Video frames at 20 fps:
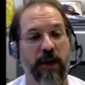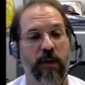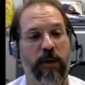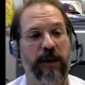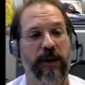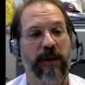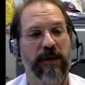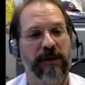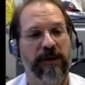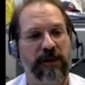
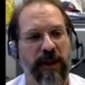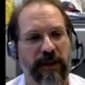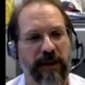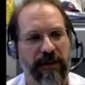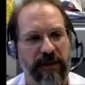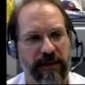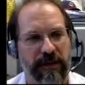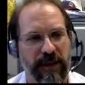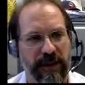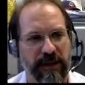we also have
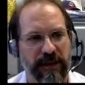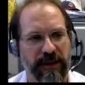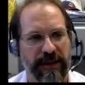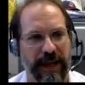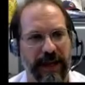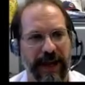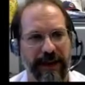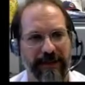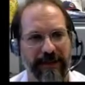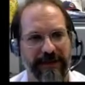an effect called
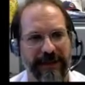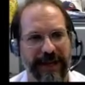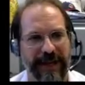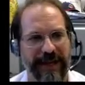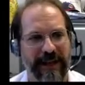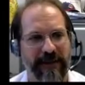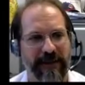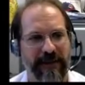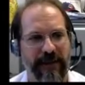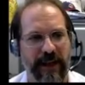the
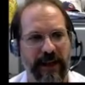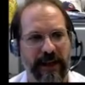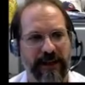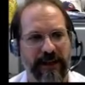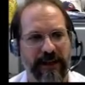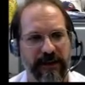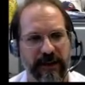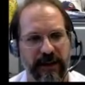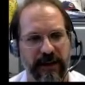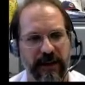Haldane
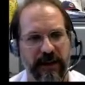effect,